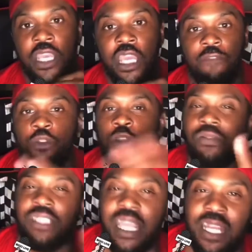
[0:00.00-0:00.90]
If you don't
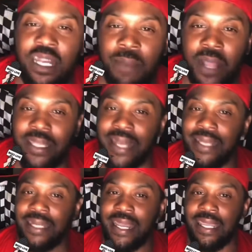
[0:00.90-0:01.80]
say nothing about that
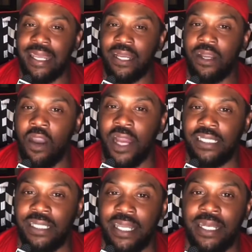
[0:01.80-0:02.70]
and then they get in a car
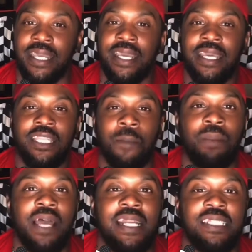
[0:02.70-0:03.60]
accident, the
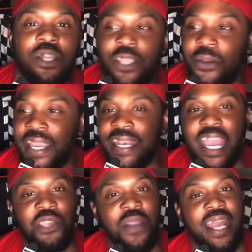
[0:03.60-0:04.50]
blood is on your hand.
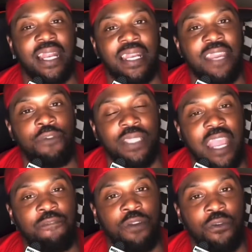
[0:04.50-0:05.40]
Now you got to live with
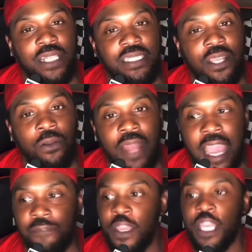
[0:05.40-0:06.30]
that for the rest of your
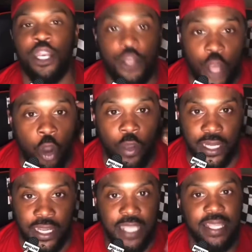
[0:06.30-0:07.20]
life,
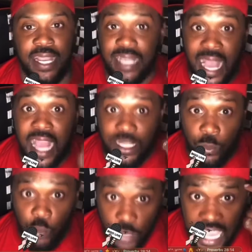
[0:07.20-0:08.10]
knowing that
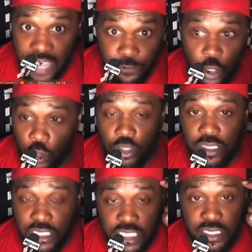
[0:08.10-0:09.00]
God gave you
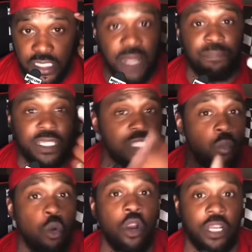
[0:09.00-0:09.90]
something to
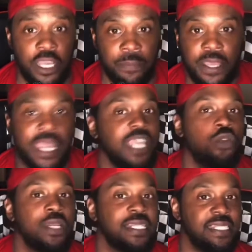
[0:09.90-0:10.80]
warn them and
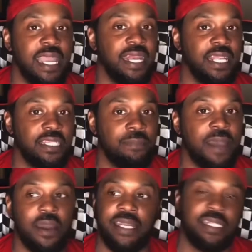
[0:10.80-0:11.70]
you didn't say nothing
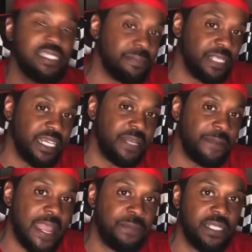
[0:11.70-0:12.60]
about it. Then something ended up
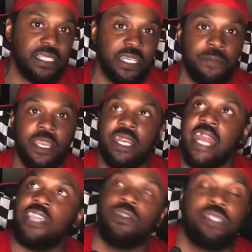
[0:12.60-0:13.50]
happening to them.
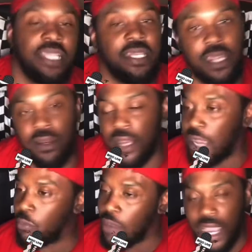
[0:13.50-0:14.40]
Now you sitting there
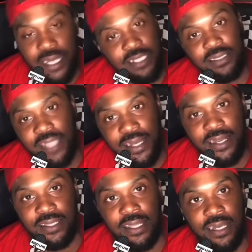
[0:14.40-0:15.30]
like, I didn't say
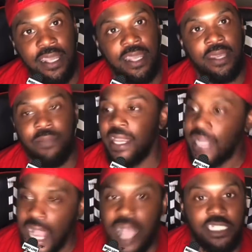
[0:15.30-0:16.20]
nothing man,
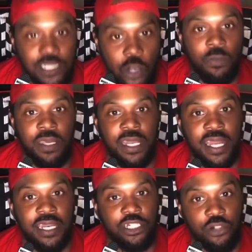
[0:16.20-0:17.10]
God showed me that
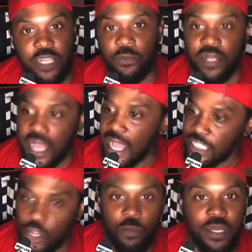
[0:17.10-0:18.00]
in a dream or God
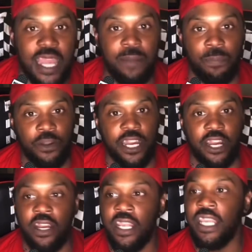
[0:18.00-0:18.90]
told me that in
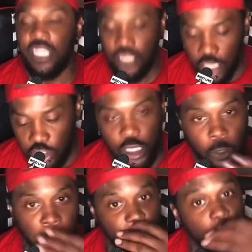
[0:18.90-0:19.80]
prayer. You know,
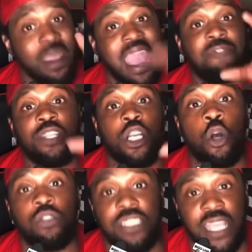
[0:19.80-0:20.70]
so you have to
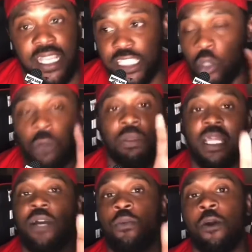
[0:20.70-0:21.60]
go say it so the
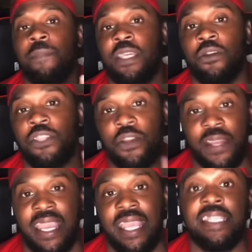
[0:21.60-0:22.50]
blood won't be on your
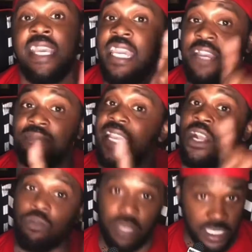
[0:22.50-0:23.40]
hands. If they
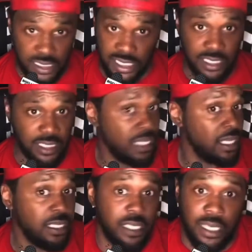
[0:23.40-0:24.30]
don't listen,
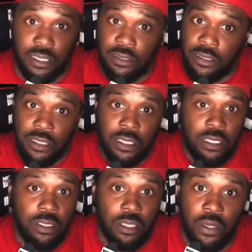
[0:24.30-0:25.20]
then,
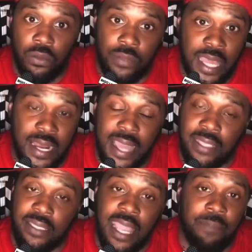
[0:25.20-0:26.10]
you know, not
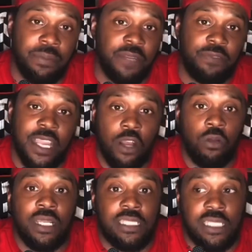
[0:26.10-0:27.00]
like that, but if they
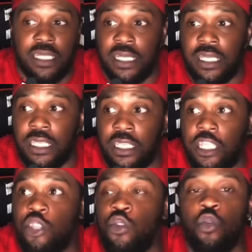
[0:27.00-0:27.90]
don't listen,
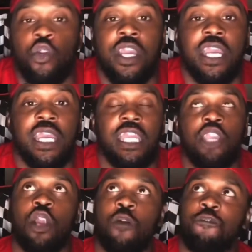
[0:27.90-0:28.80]
you
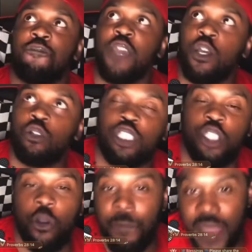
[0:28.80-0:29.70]
you don't feel
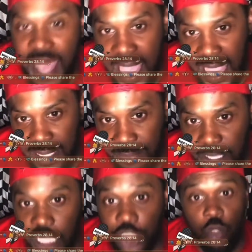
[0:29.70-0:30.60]
so bad
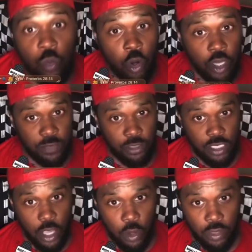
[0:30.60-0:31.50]
because you warned them, you
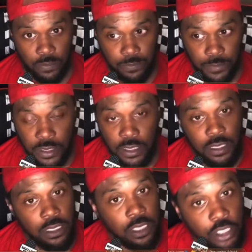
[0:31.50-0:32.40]
told them.
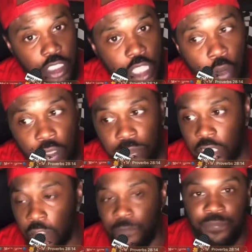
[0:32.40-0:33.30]
You know, you told them
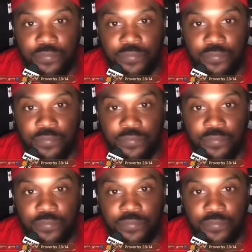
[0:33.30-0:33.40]
so.